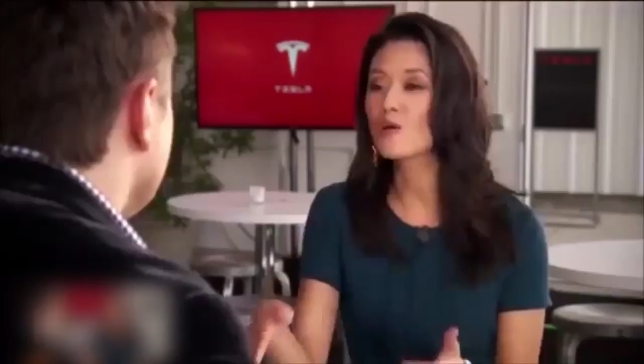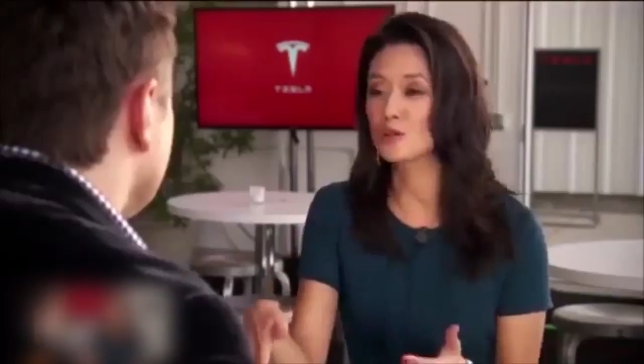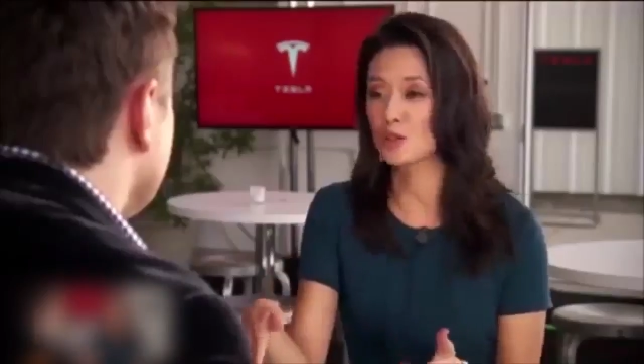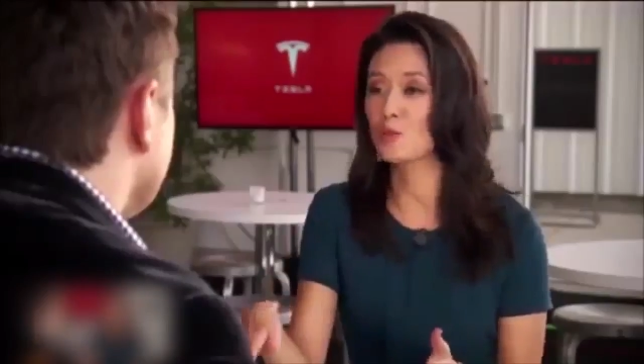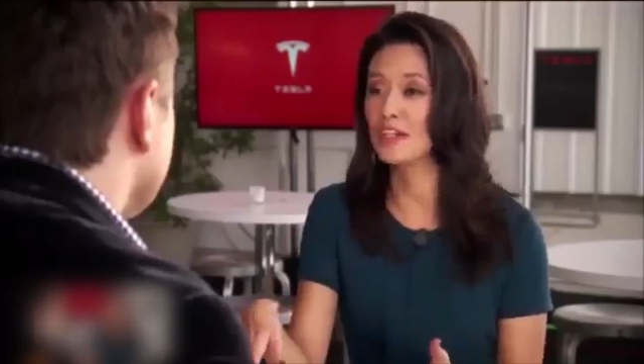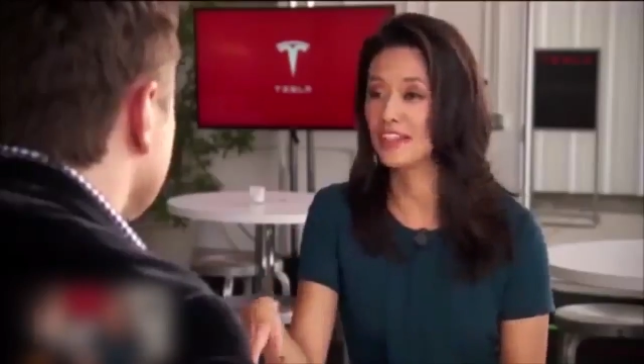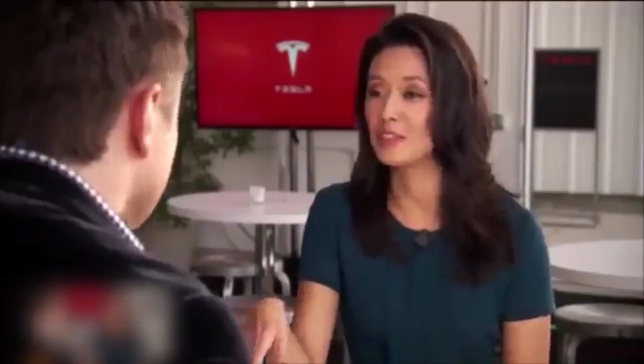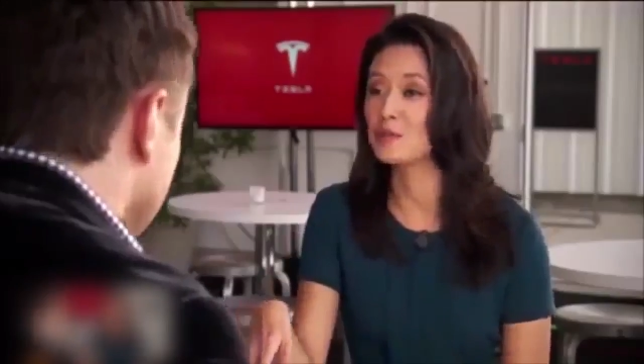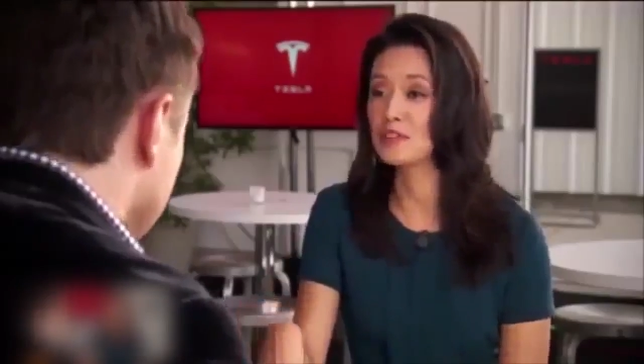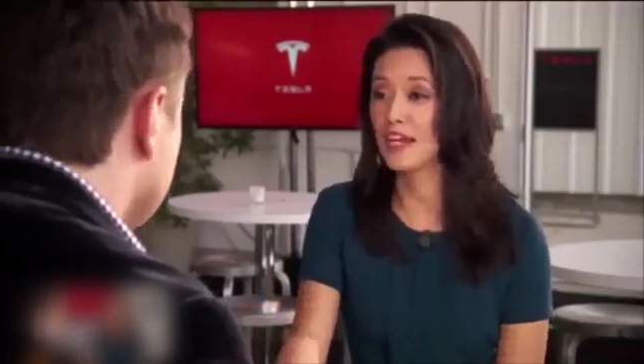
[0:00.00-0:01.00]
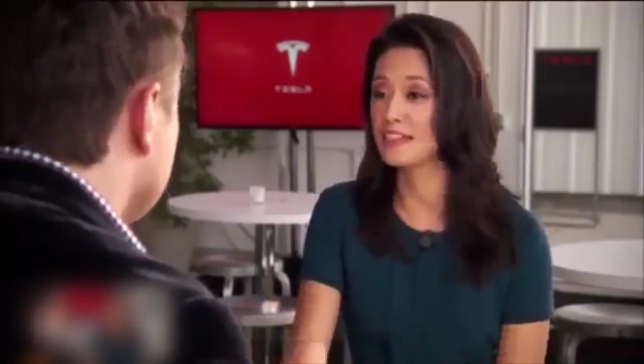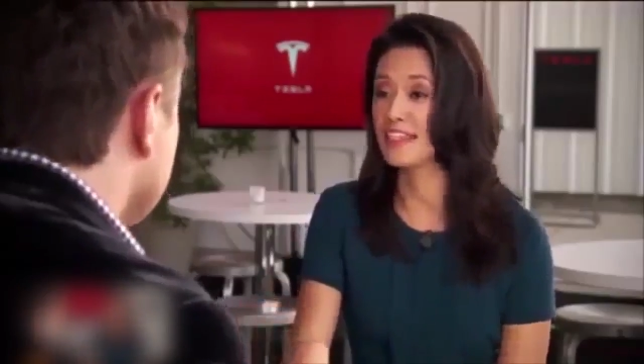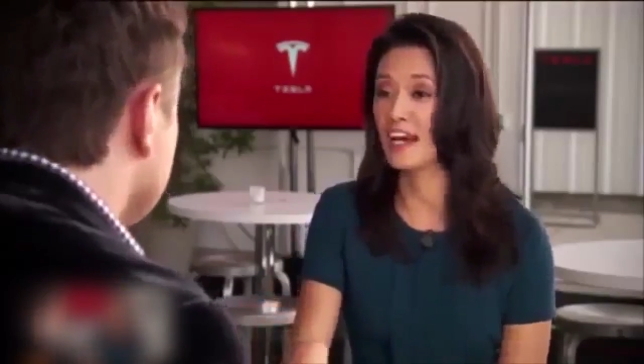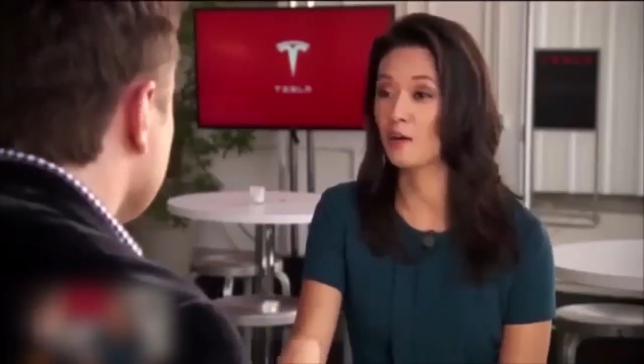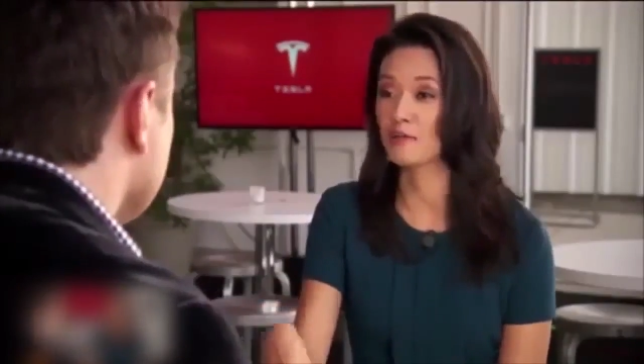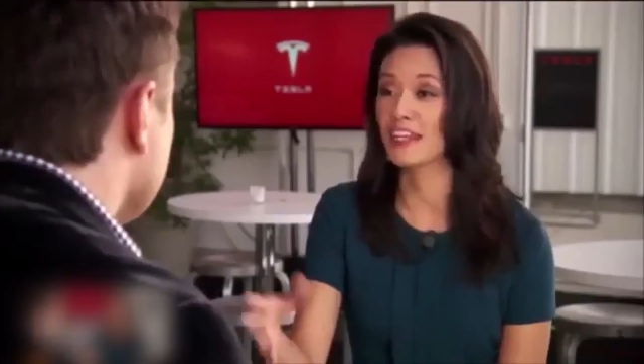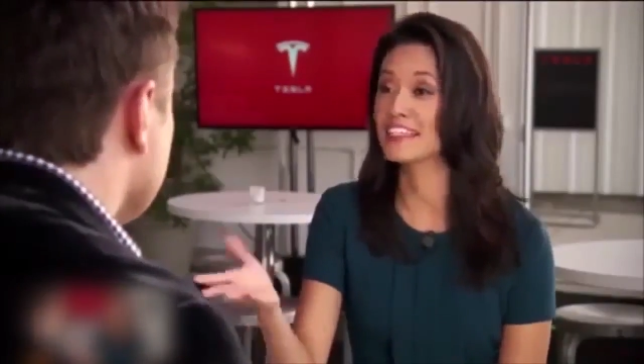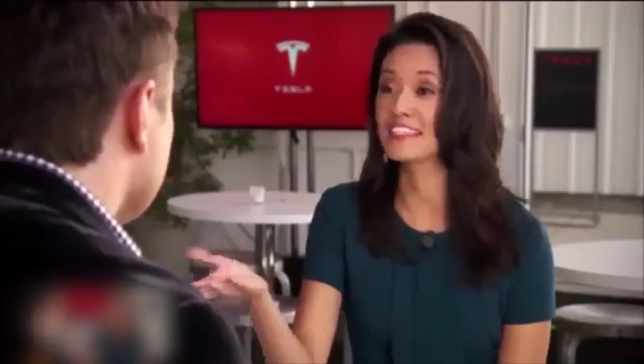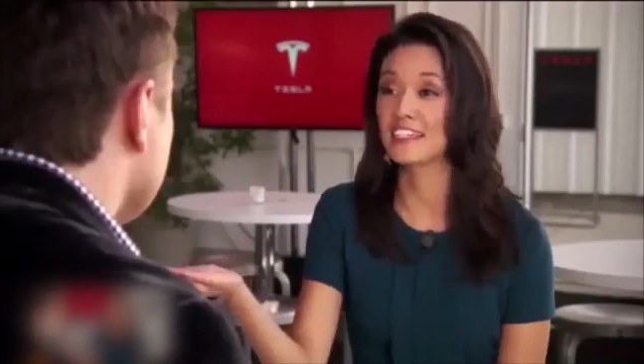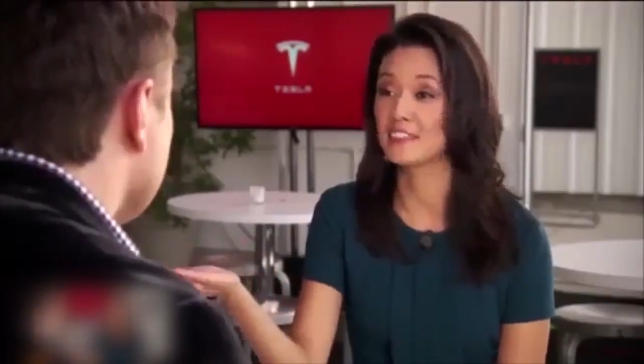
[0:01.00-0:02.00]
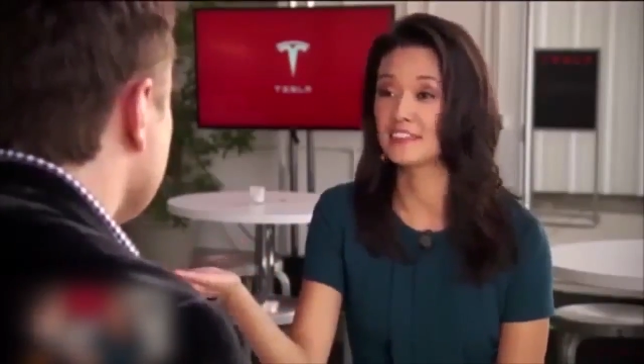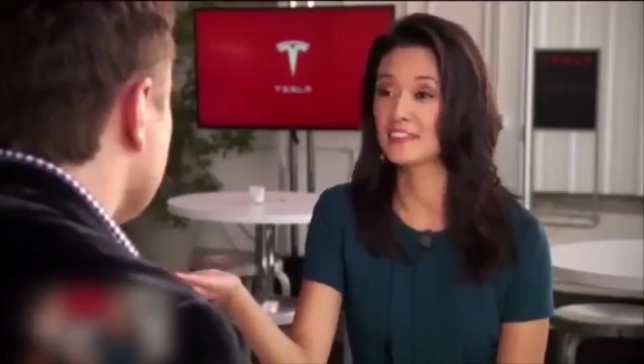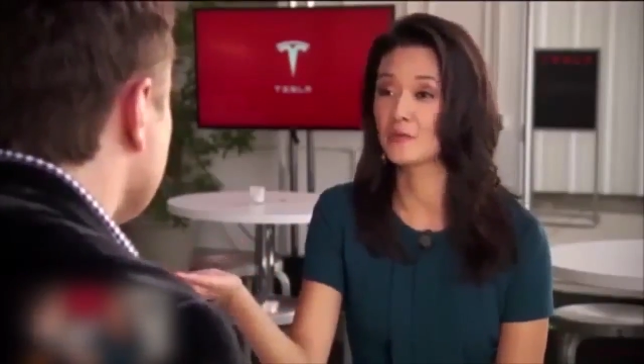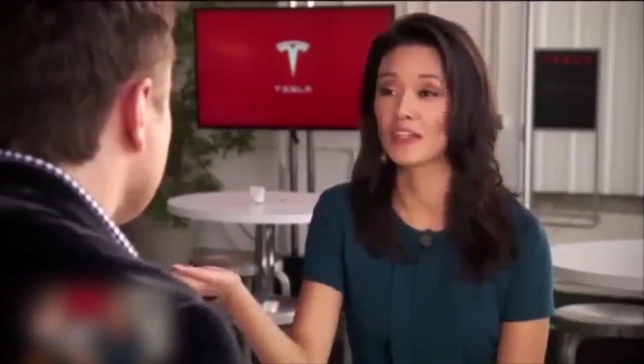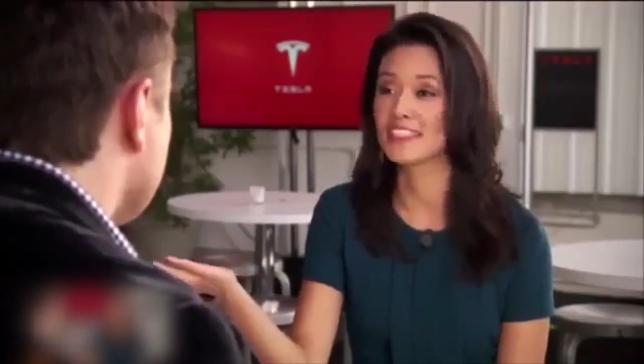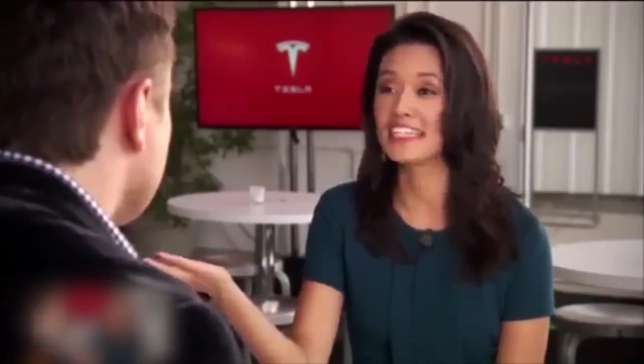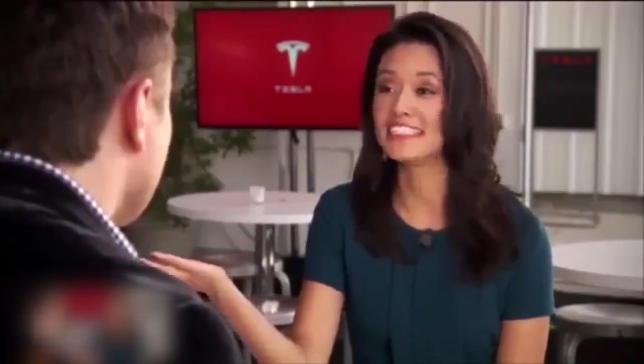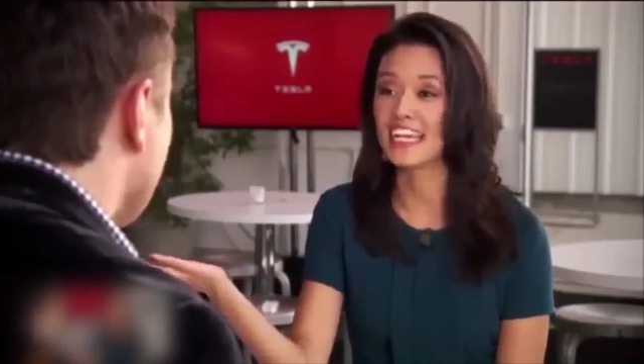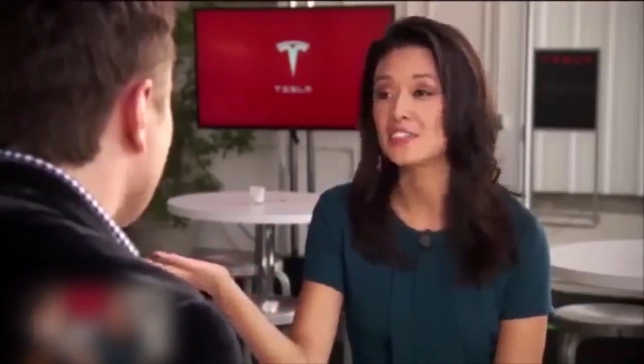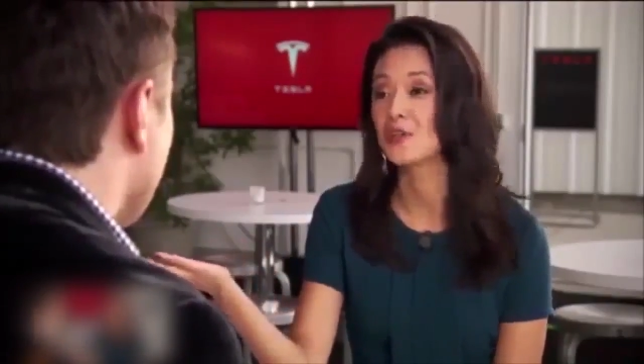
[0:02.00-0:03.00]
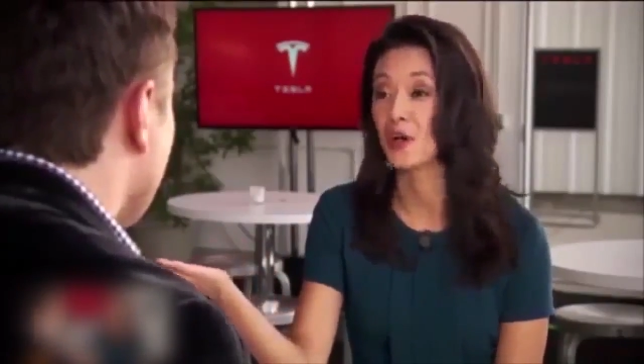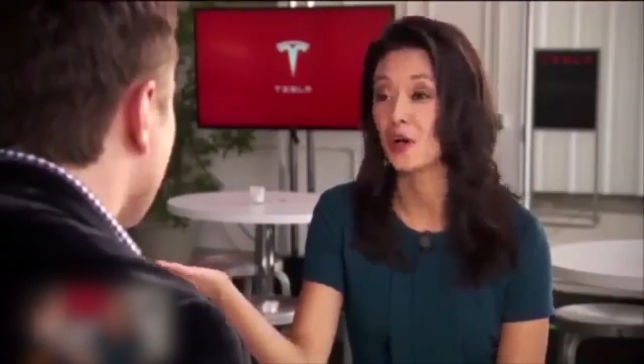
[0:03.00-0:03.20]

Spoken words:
whole tweet that you sent out less than, what, 10 days